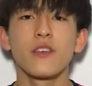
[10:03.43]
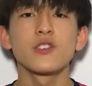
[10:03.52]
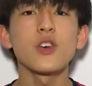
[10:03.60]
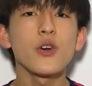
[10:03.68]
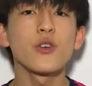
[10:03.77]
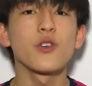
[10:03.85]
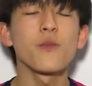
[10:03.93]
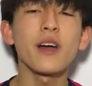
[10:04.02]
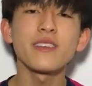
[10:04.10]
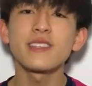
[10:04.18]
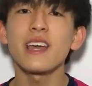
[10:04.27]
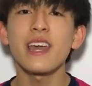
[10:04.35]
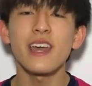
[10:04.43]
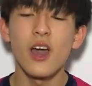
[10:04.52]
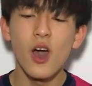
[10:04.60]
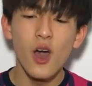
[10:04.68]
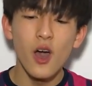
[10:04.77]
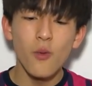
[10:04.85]
So you might say,
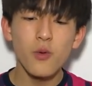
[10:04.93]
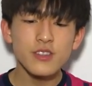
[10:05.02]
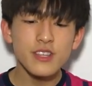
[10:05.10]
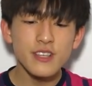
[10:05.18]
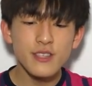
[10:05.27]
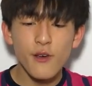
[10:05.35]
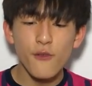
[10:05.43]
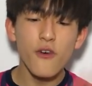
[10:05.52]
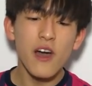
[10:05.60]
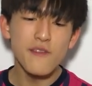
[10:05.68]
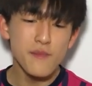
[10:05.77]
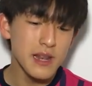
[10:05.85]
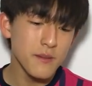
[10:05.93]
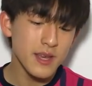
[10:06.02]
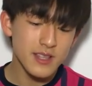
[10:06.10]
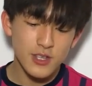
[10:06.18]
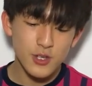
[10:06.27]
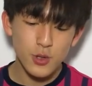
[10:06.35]
what does
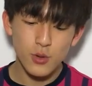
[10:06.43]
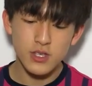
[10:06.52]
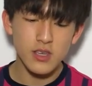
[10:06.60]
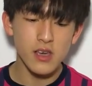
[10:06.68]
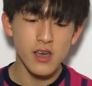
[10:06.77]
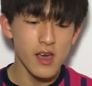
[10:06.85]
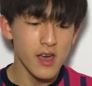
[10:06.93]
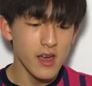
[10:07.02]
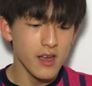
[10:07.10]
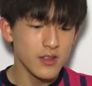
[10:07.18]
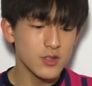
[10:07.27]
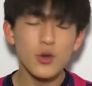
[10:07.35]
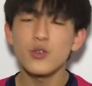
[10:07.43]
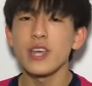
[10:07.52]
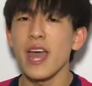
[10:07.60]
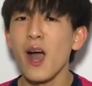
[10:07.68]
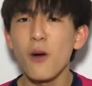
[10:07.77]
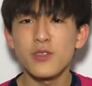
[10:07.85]
5mm shorter do to
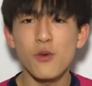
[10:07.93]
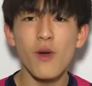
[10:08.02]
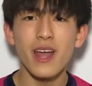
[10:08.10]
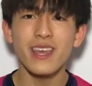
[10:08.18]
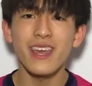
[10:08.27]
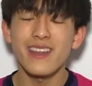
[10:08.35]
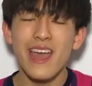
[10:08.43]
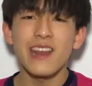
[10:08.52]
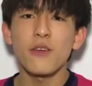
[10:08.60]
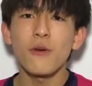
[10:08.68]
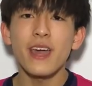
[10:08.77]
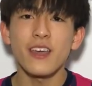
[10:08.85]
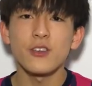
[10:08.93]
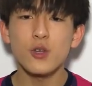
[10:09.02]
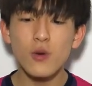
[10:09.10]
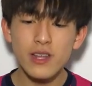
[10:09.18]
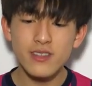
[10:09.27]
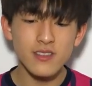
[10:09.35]
help the racket in any way?
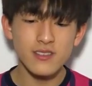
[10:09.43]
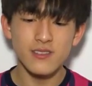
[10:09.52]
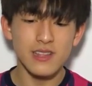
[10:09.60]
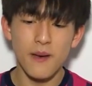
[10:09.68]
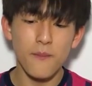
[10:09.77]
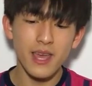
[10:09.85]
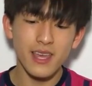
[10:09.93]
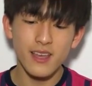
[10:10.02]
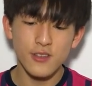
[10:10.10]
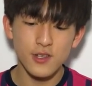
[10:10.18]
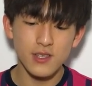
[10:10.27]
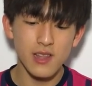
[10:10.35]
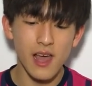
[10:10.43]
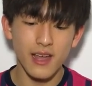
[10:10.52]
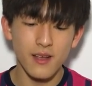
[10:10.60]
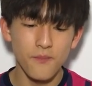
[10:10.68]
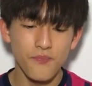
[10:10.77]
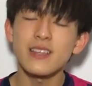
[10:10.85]
Surely doesn't that make it just
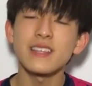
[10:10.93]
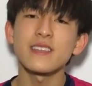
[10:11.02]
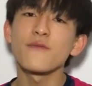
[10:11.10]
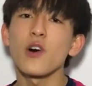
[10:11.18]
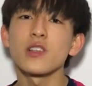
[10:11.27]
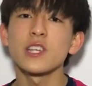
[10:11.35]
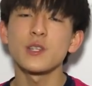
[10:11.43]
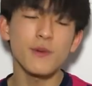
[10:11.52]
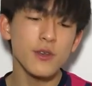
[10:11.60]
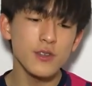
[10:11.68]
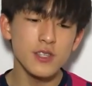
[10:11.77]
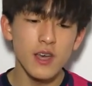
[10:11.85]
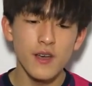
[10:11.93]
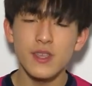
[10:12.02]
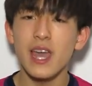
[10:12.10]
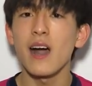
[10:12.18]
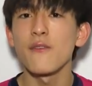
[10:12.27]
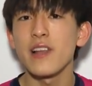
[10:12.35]
like disadvantaged because
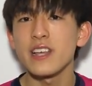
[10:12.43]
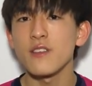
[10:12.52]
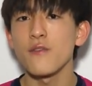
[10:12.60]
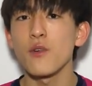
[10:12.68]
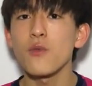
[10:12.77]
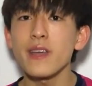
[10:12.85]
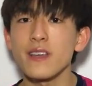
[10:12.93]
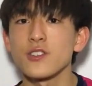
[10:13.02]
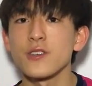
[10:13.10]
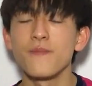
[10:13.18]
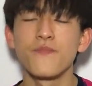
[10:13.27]
you have less of a reach?